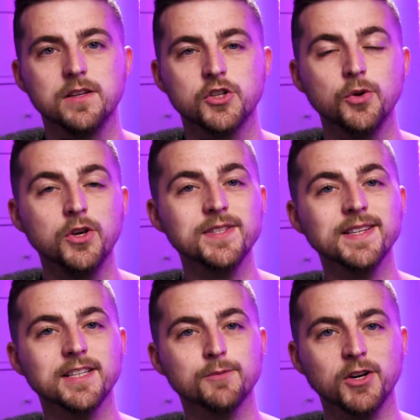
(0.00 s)
So
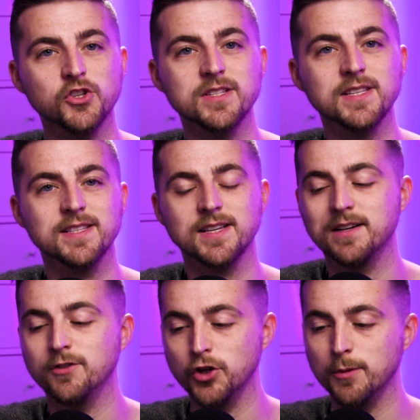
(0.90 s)
using expressions
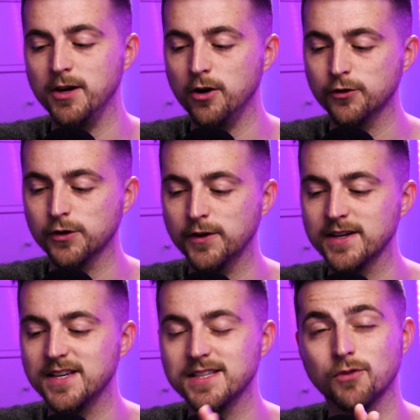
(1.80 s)
inside of Adobe After
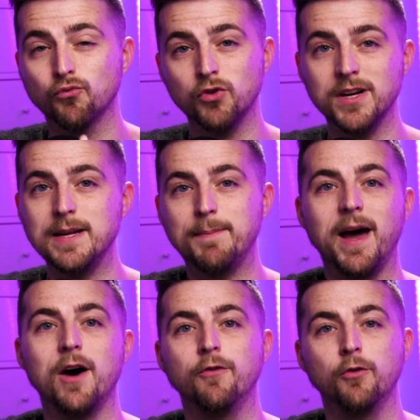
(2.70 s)
Effects is a really
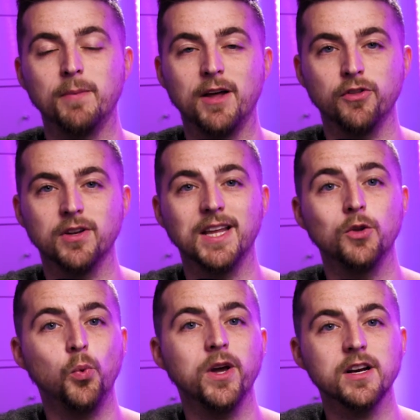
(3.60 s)
powerful method, and
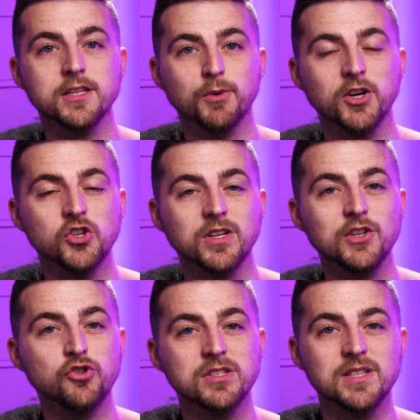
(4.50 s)
the wiggle expression
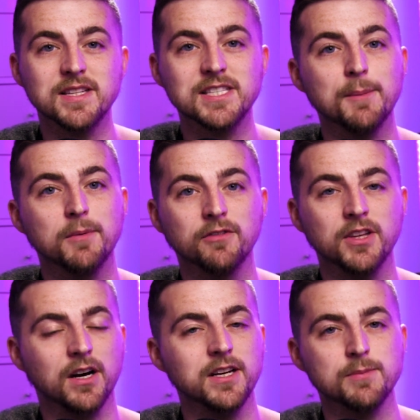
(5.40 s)
is just the tip of
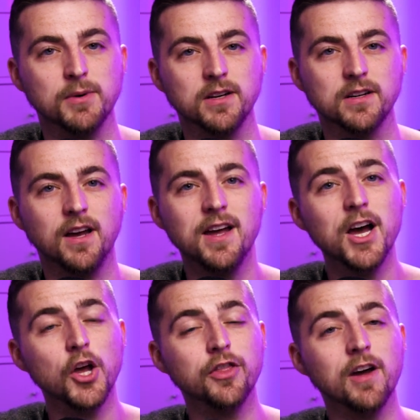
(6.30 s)
the iceberg.
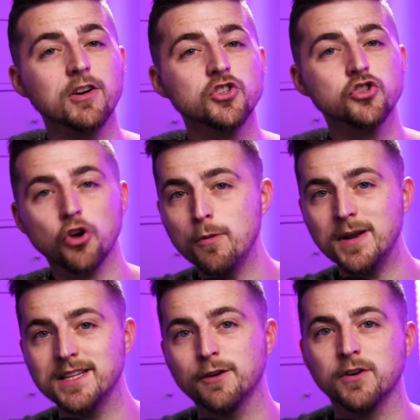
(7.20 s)
There are so
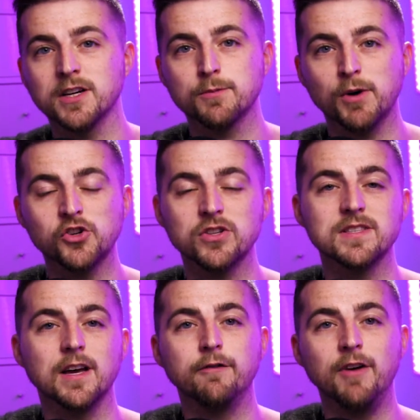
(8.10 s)
many different
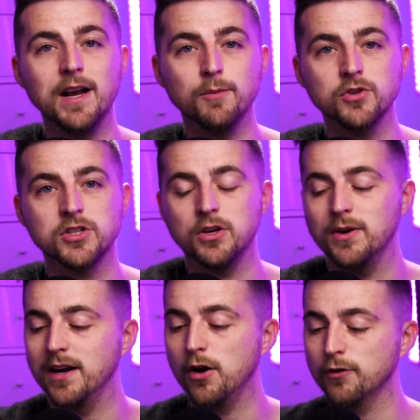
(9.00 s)
expressions available to
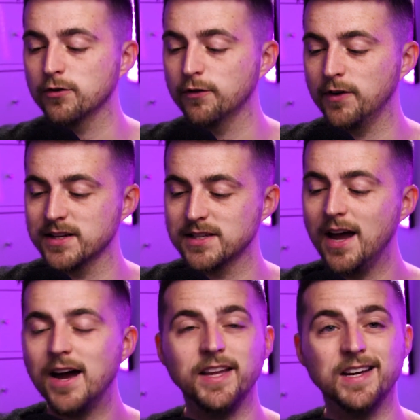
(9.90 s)
you in After Effects,
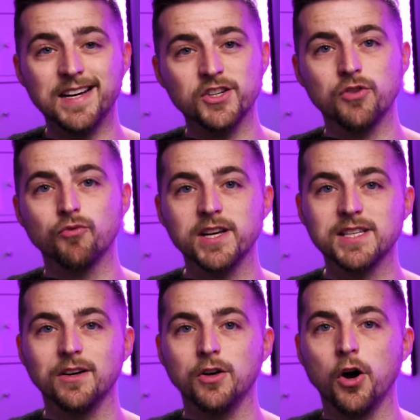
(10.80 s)
and you can actually
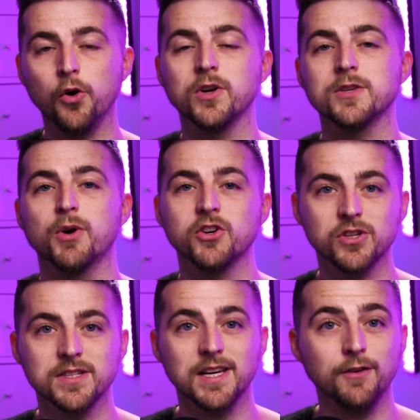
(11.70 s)
write out your own
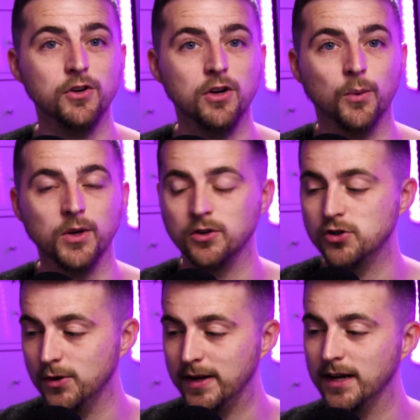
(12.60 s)
expressions if you know what you're
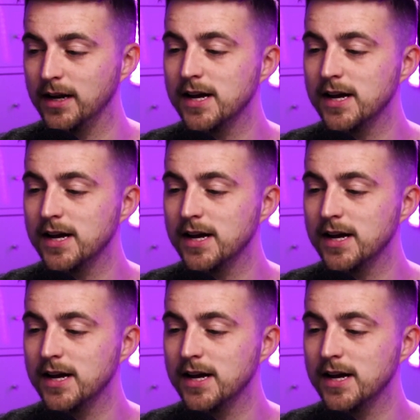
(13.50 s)
doing